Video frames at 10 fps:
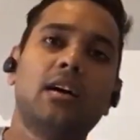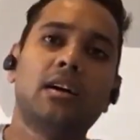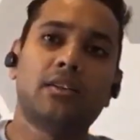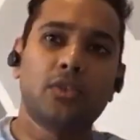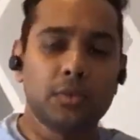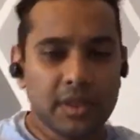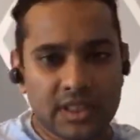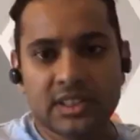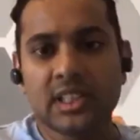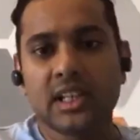it would be
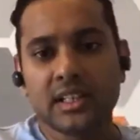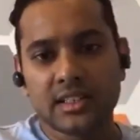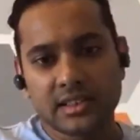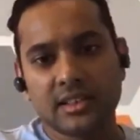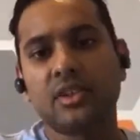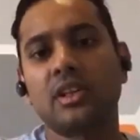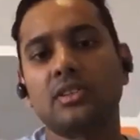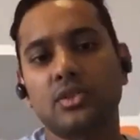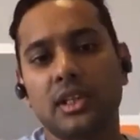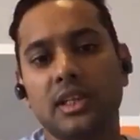easier and easier for
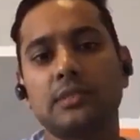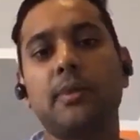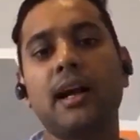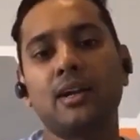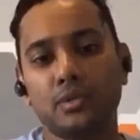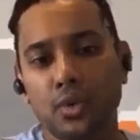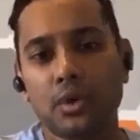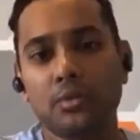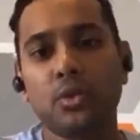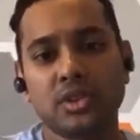us to then expand to
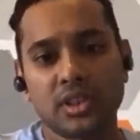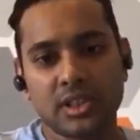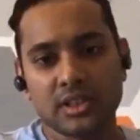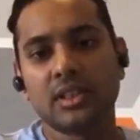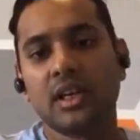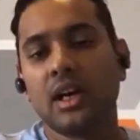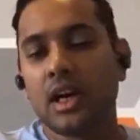more and more cities.